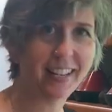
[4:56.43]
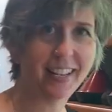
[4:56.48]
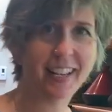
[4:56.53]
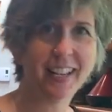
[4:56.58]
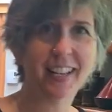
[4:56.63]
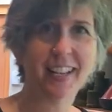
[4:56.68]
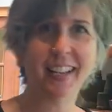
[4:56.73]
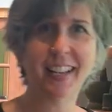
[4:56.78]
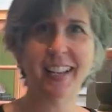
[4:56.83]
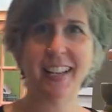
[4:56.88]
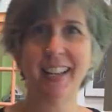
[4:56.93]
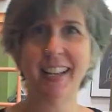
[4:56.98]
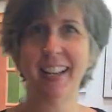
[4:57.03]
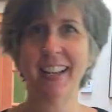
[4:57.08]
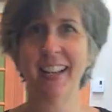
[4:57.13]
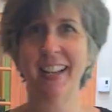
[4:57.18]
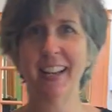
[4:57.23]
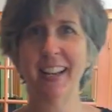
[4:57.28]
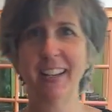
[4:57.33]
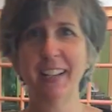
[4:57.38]
all one at a
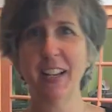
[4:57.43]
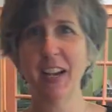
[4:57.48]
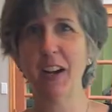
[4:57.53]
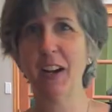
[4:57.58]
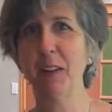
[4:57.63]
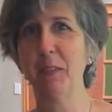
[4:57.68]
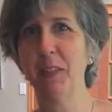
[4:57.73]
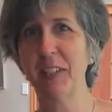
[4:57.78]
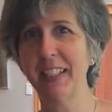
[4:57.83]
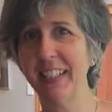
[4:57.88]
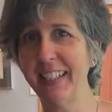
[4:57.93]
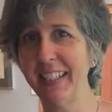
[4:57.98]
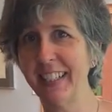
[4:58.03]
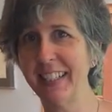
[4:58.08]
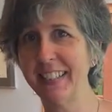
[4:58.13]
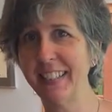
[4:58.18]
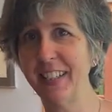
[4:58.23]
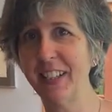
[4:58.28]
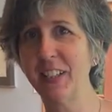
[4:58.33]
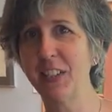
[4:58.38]
time. You can no, put all really three
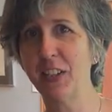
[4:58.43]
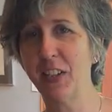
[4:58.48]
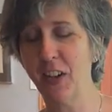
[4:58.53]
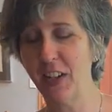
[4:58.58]
doesn't. at once.